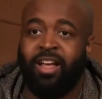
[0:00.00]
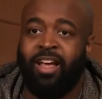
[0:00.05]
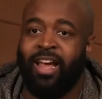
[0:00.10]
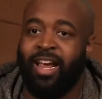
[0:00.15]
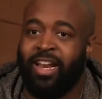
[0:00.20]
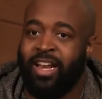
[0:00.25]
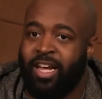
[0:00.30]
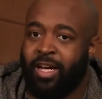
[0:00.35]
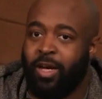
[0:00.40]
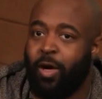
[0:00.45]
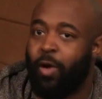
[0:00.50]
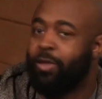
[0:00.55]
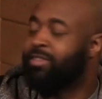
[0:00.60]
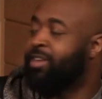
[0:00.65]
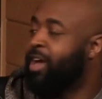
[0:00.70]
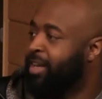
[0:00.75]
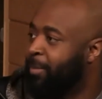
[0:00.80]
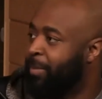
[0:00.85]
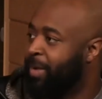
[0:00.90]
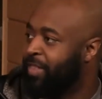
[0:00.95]
And it goes
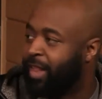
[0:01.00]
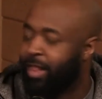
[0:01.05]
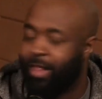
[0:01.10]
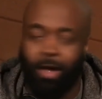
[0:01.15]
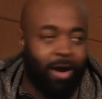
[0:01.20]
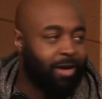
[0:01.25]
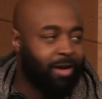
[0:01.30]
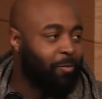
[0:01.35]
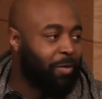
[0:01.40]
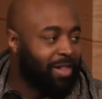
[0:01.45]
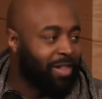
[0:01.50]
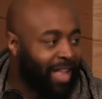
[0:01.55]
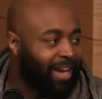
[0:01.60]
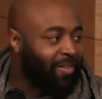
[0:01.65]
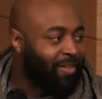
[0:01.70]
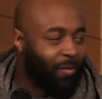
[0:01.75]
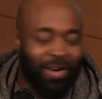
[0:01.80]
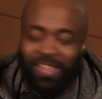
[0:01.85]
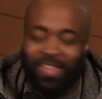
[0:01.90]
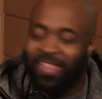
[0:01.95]
on to be
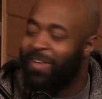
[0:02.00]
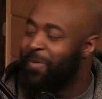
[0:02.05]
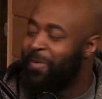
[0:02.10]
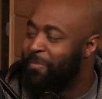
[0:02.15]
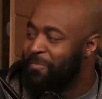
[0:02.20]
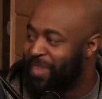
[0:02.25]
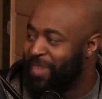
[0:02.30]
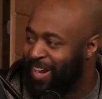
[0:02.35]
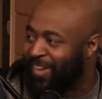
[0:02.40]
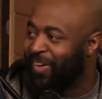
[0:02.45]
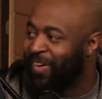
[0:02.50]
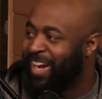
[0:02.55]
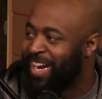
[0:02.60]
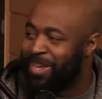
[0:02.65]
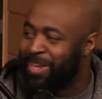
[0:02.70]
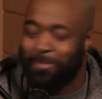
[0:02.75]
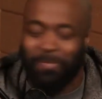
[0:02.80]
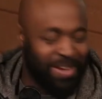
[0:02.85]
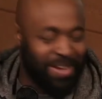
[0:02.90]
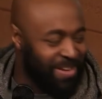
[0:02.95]
one of the bigger
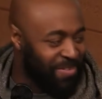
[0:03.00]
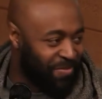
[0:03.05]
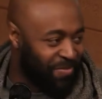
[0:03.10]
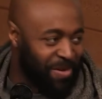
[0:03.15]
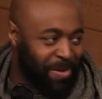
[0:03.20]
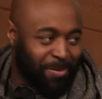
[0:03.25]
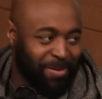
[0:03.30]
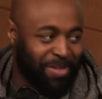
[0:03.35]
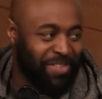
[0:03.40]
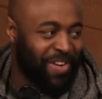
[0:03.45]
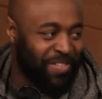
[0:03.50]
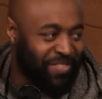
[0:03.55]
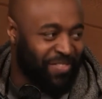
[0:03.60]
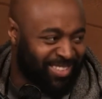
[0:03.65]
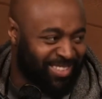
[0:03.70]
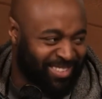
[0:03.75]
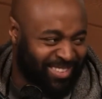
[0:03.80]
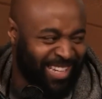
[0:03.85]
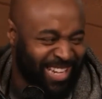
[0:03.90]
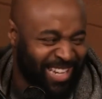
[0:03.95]
independent films we've ever seen.